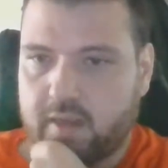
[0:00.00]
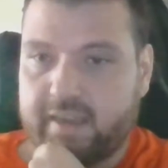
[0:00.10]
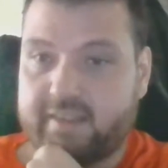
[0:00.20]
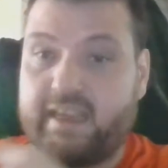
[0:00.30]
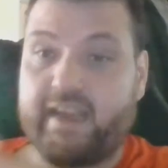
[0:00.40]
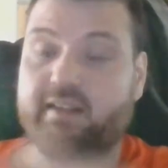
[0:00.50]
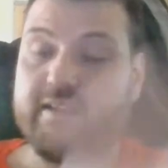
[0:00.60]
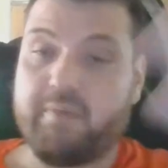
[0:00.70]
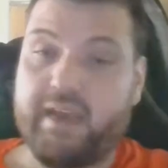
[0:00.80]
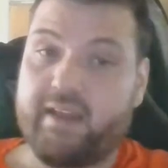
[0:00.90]

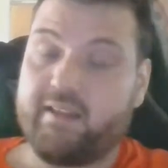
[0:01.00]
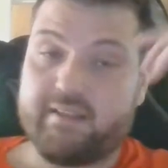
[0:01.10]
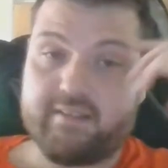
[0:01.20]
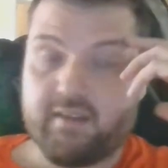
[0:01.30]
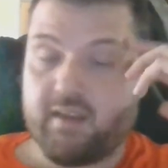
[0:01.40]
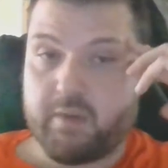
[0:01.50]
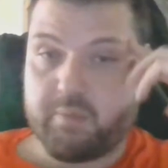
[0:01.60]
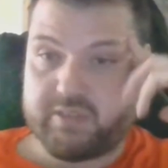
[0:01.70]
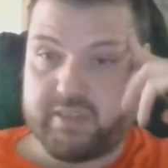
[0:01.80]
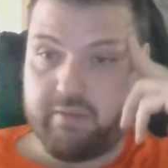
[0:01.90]
Exactly, Matt. That's
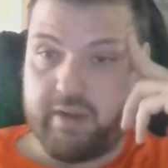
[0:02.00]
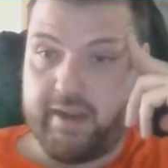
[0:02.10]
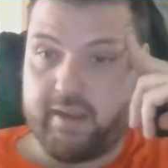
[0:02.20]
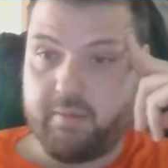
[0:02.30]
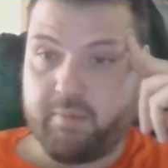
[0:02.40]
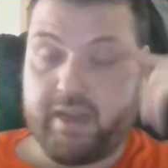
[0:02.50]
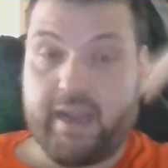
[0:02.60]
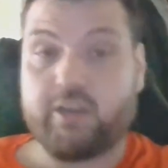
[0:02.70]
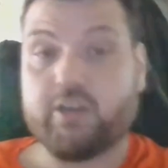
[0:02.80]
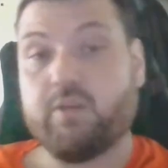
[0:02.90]
100% right. What
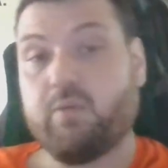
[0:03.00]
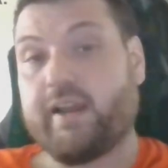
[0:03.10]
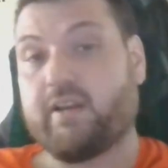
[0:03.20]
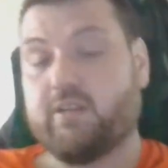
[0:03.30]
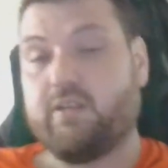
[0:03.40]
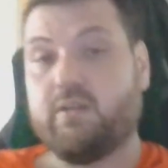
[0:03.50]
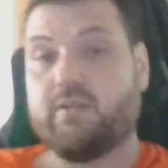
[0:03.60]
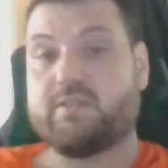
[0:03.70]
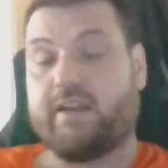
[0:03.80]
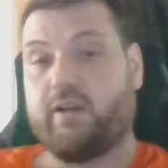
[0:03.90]
I could do
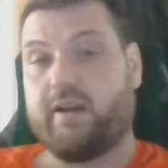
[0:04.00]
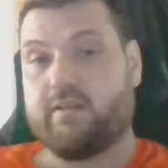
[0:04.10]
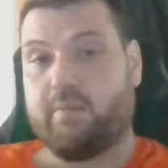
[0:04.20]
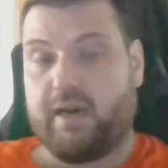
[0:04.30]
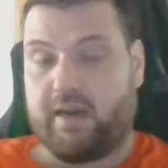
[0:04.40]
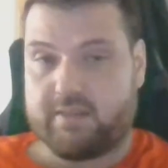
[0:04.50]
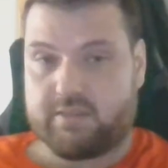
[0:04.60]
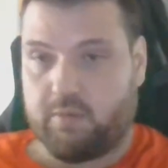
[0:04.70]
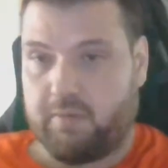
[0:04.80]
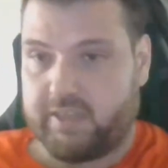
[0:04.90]
is I go down to Baja
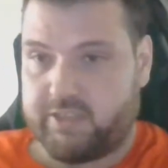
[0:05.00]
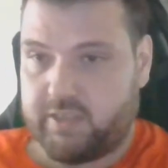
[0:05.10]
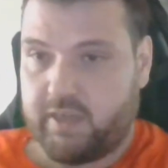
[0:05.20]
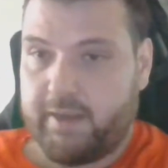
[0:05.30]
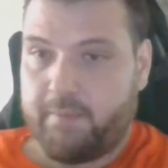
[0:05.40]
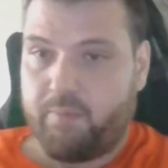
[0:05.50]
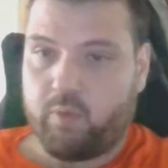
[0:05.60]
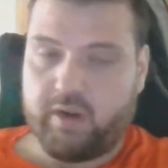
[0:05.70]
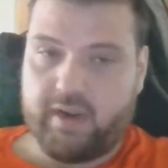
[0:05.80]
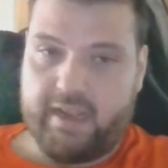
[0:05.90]
so much,
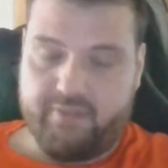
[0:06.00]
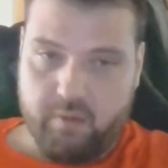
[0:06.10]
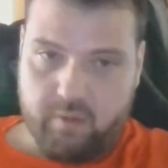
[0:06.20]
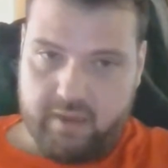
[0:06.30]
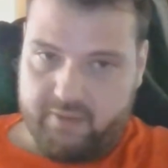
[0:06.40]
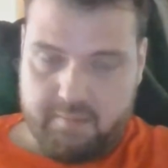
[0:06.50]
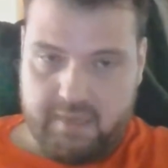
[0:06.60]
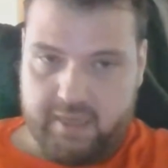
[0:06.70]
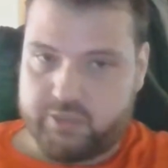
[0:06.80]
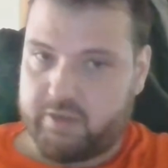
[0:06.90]
where if I
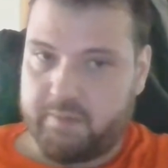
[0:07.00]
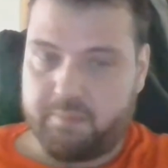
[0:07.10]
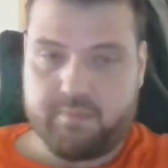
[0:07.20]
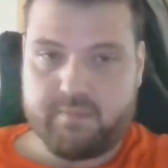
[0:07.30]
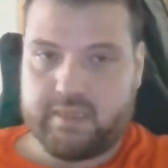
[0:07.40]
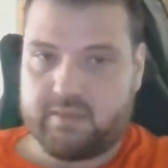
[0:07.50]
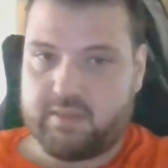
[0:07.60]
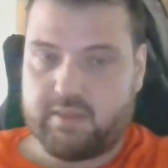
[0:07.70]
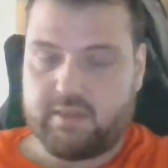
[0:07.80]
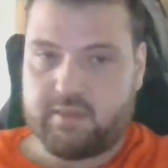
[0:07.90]
made a trip down
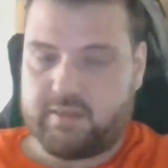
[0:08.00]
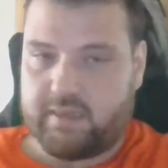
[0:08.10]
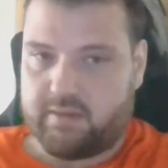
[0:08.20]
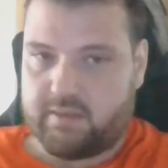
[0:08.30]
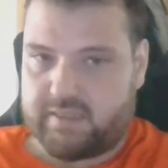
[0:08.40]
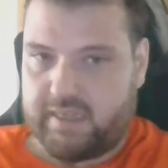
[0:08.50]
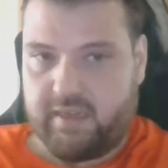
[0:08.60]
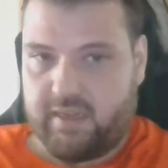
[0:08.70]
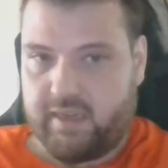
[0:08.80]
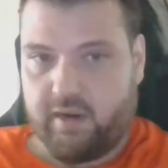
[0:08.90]
to San
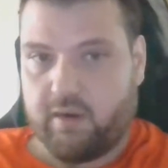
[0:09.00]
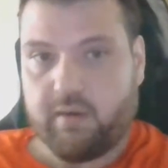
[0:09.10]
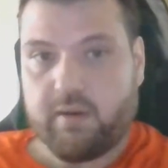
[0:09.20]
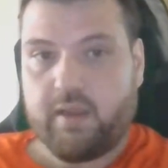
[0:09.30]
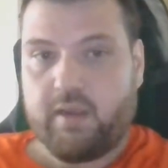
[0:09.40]
Diego